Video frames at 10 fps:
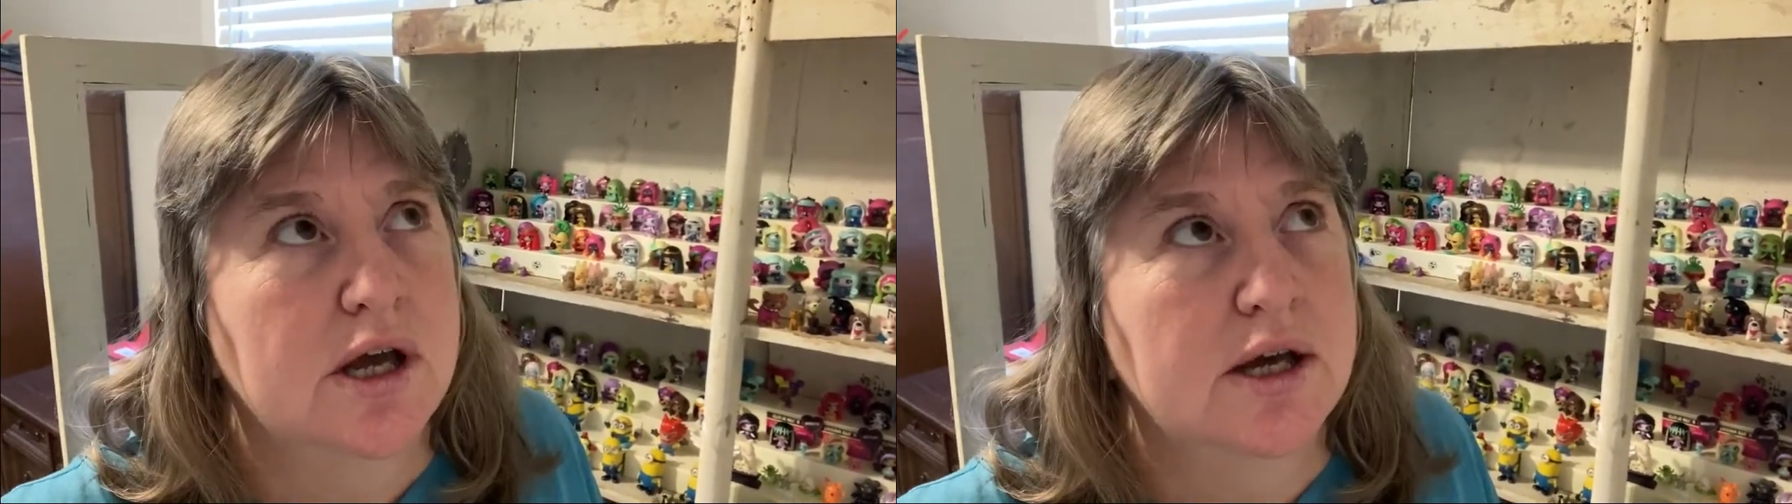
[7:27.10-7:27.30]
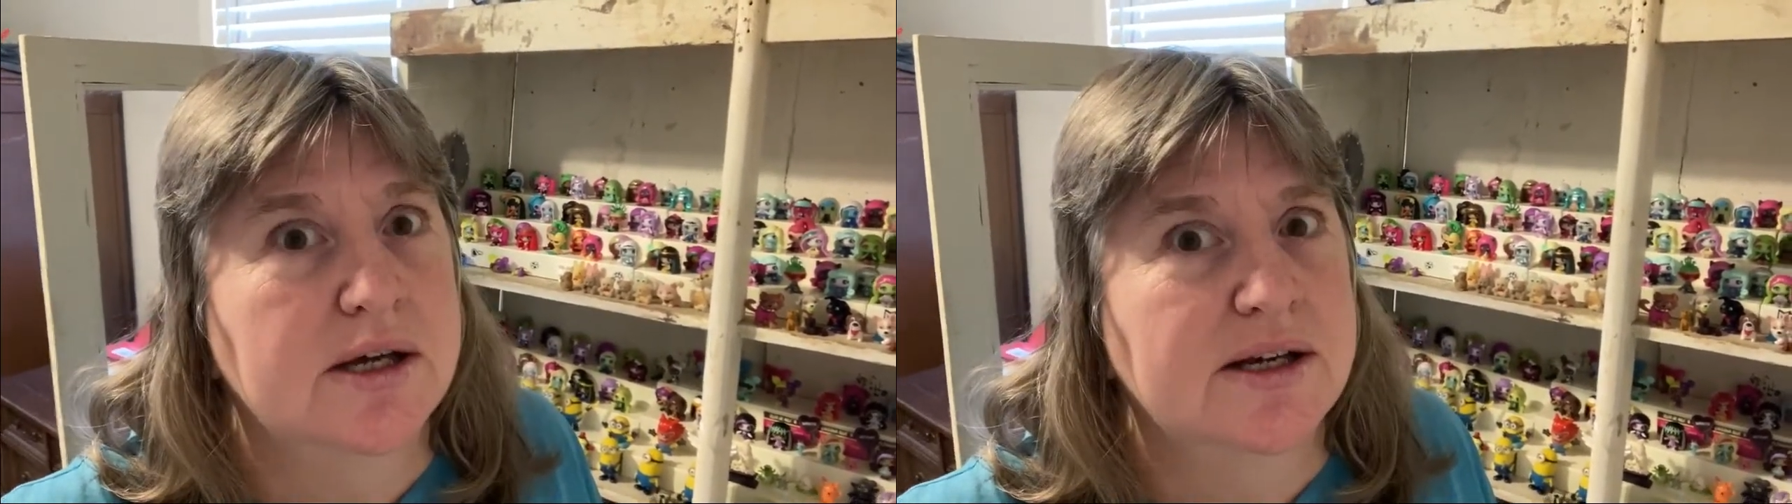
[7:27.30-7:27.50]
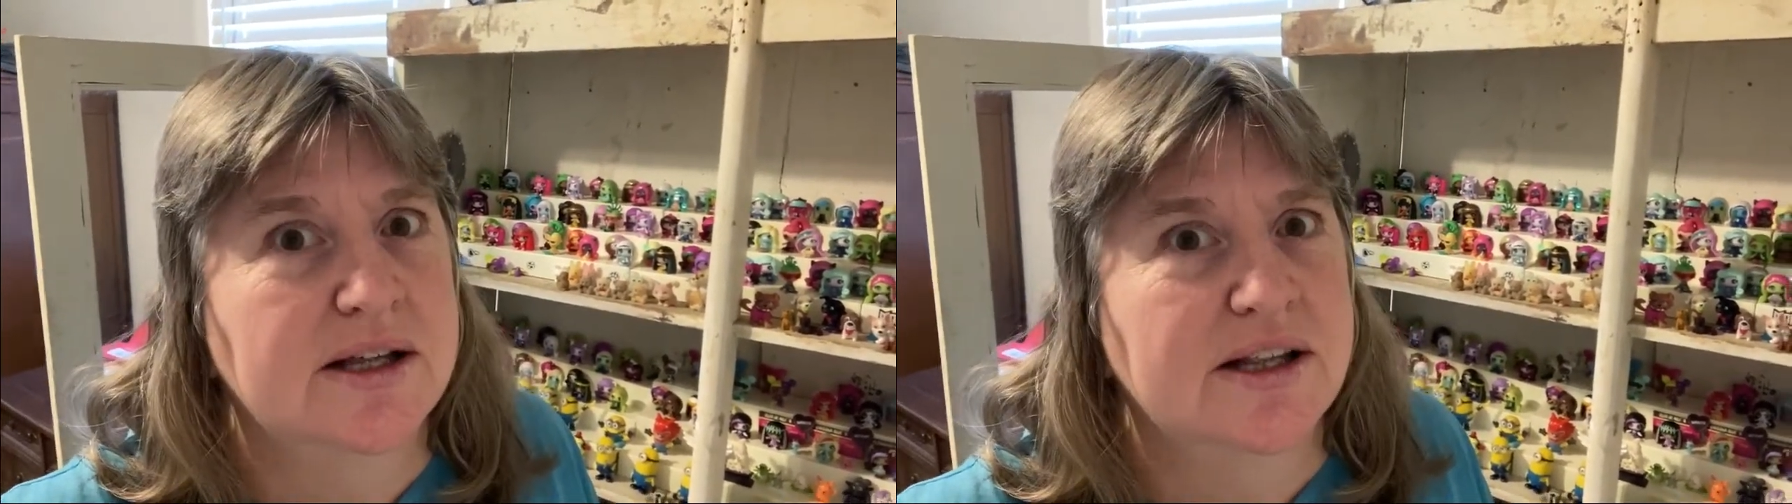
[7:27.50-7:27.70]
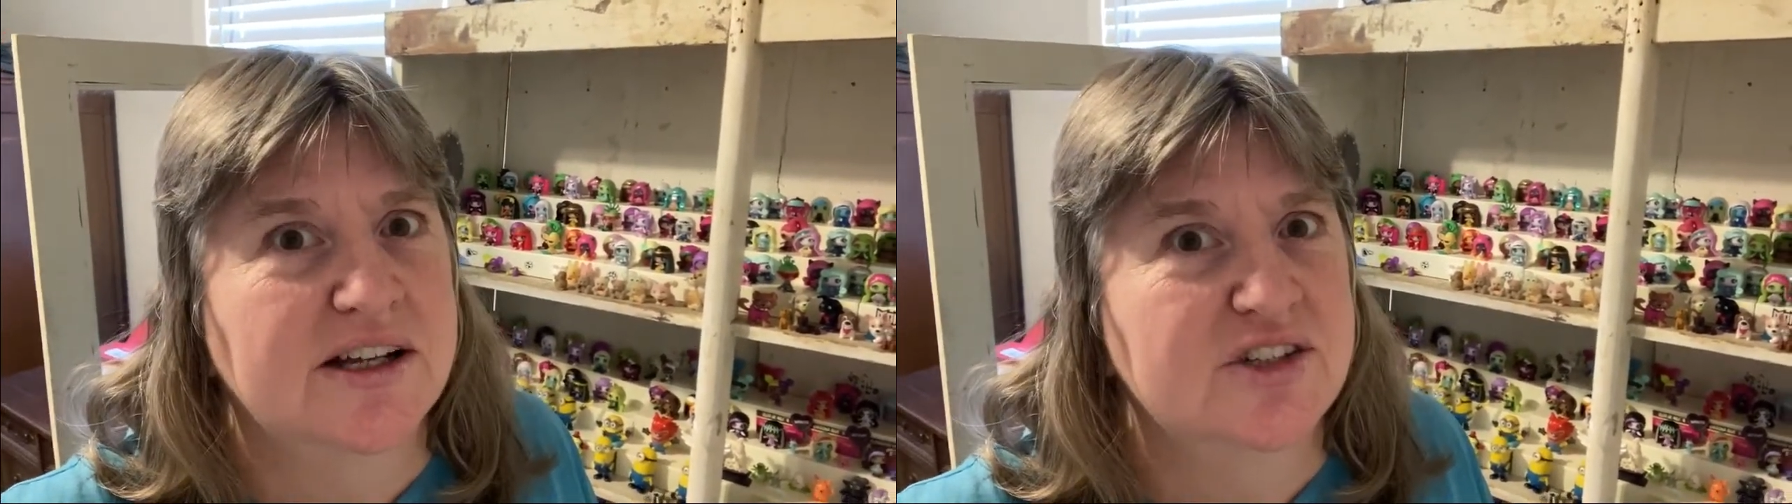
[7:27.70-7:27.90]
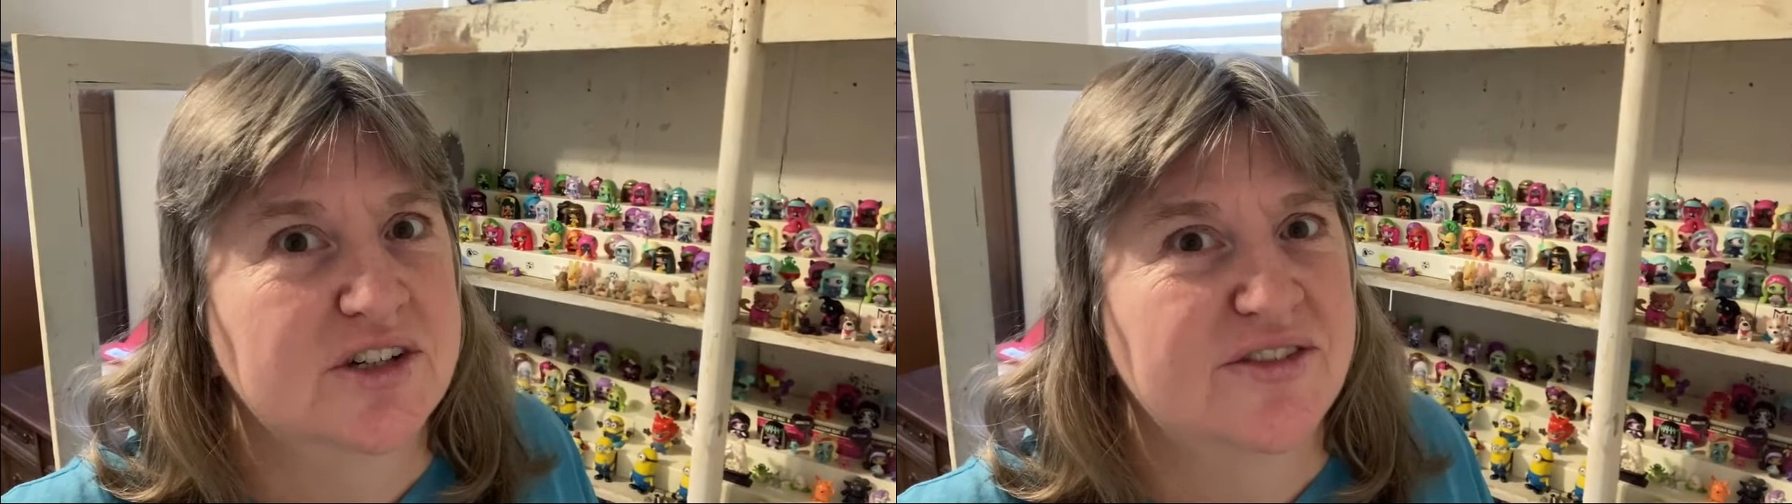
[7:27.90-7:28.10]
uh,
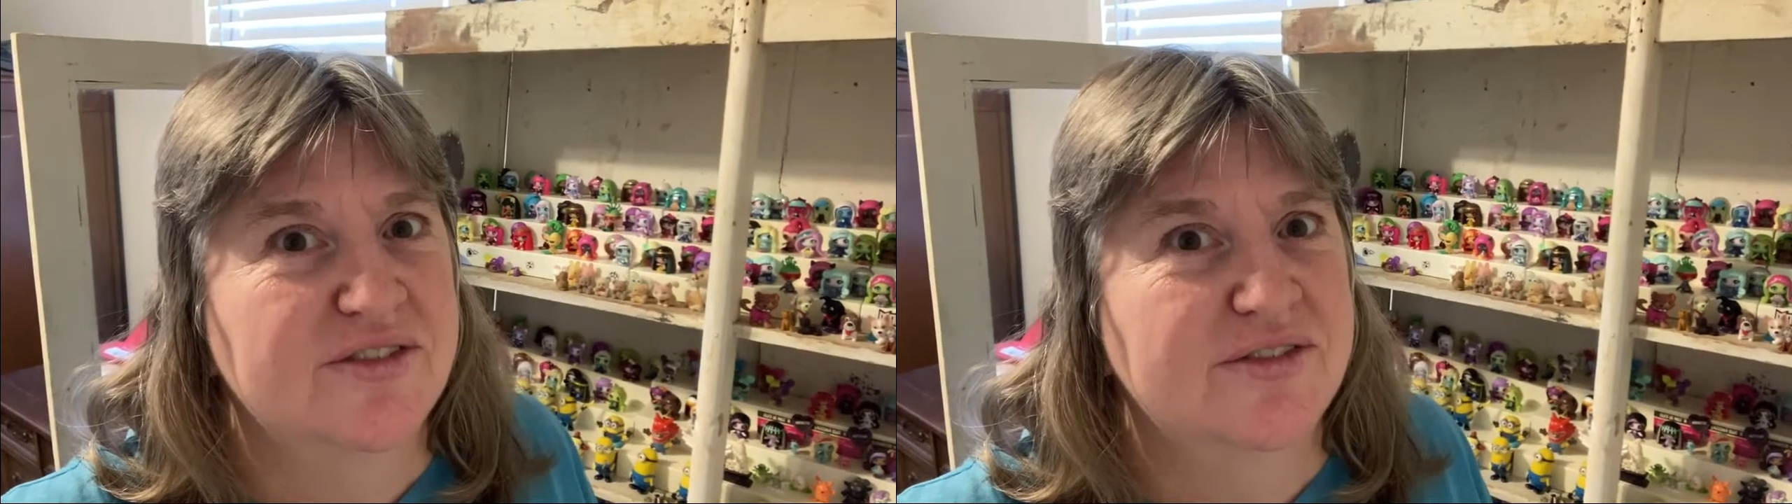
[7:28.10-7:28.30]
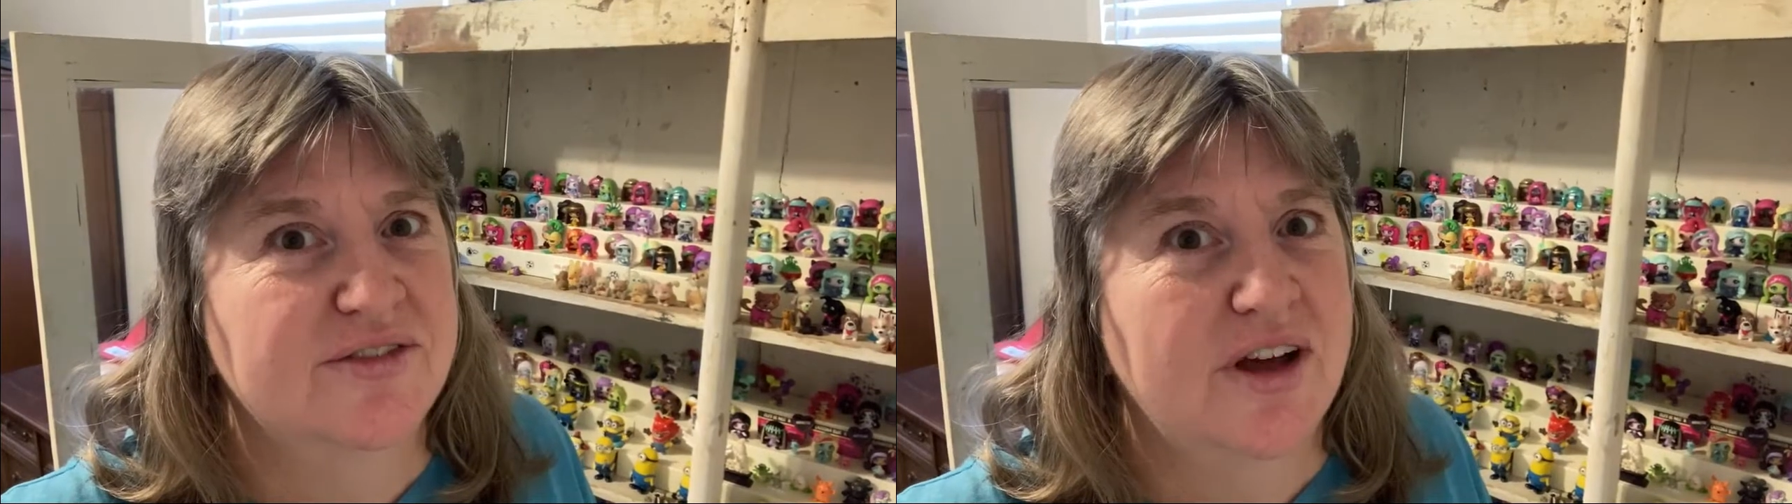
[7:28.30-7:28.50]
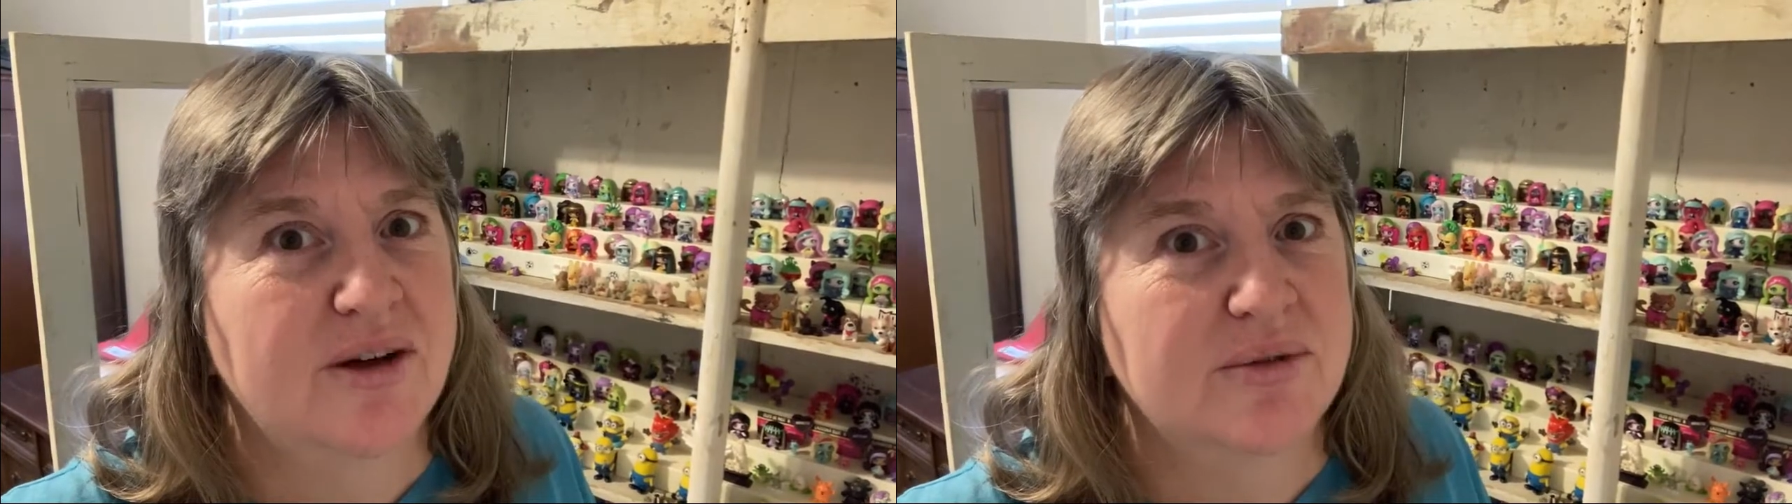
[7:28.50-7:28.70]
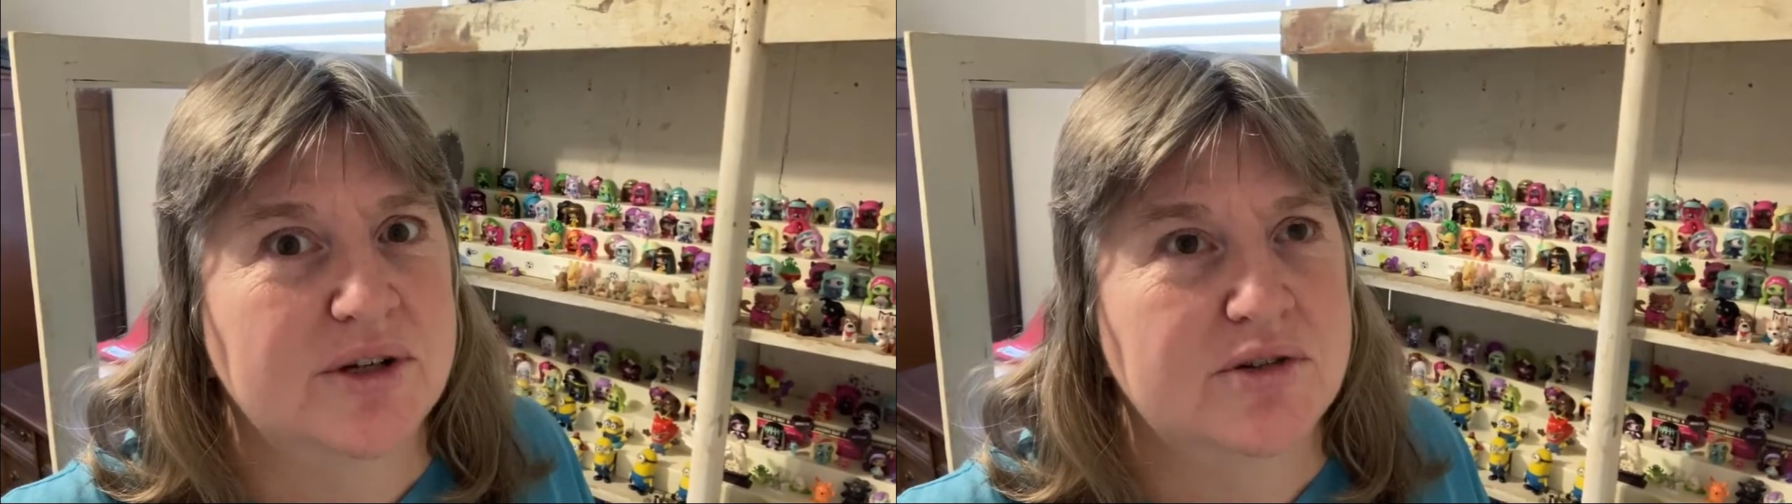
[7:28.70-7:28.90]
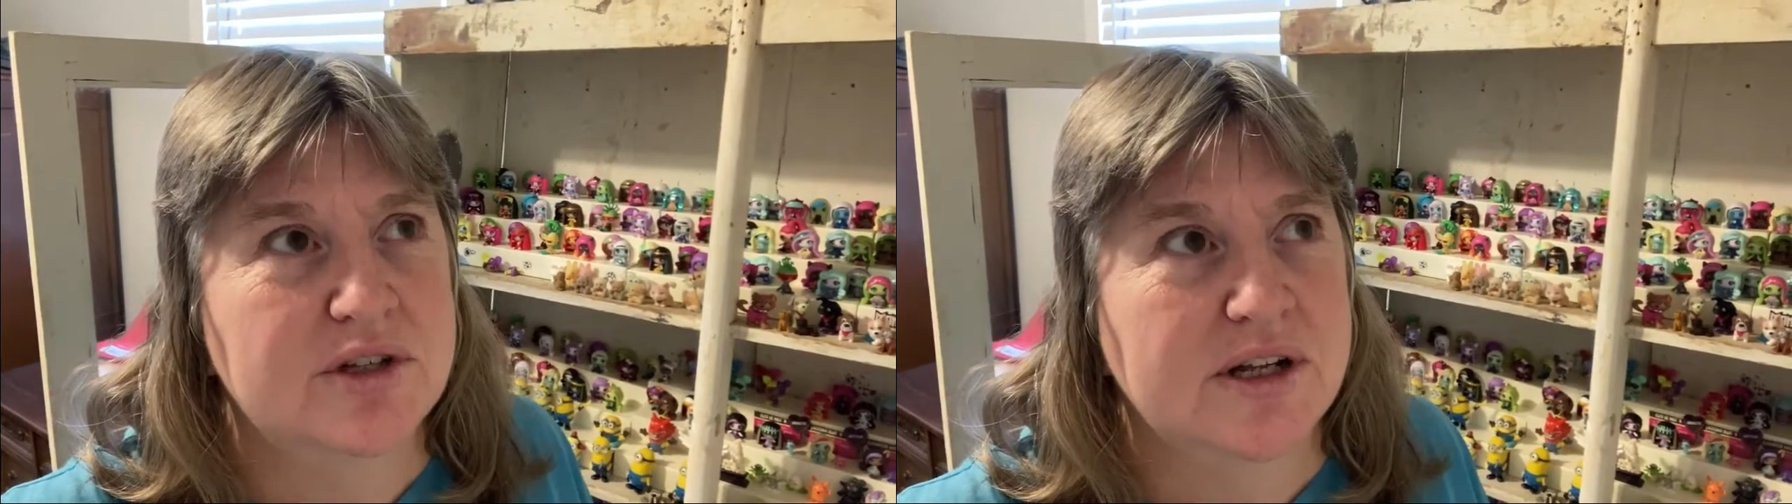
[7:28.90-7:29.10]
collection of Hot Wheels,